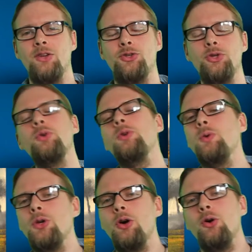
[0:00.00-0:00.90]
Do
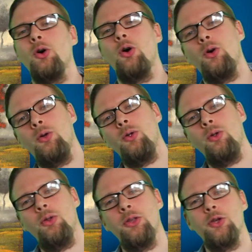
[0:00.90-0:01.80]
you know
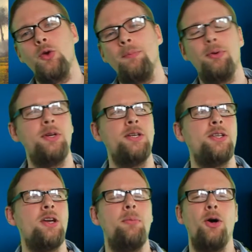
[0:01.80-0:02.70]
all that you are putting
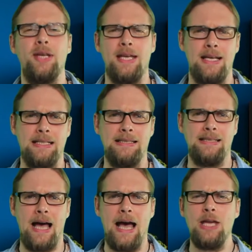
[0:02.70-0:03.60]
into your body?
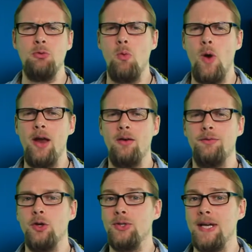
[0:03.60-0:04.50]
Are you aware
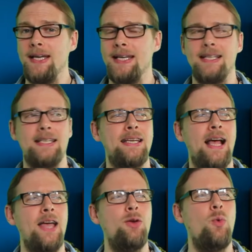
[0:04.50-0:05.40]
of your diet?
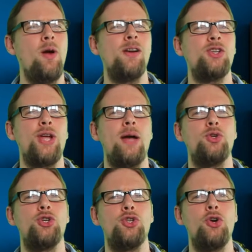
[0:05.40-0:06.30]
Are you aware actually how
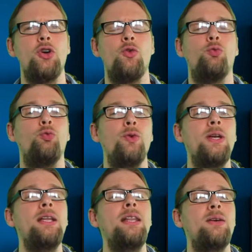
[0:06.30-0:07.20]
sugar
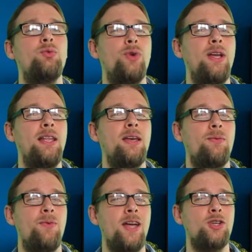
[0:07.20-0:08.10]
really, really
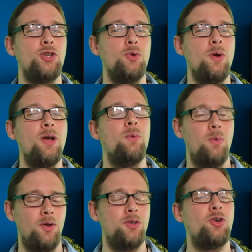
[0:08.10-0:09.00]
affects
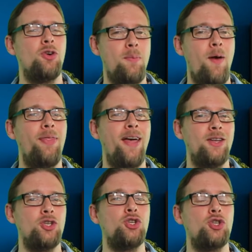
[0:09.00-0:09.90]
you? We're going to talk about that
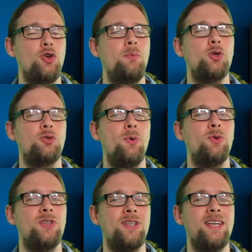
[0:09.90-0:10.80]
and so much
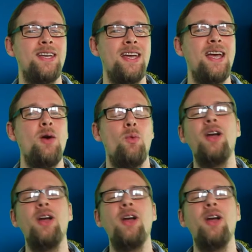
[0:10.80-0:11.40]
more today.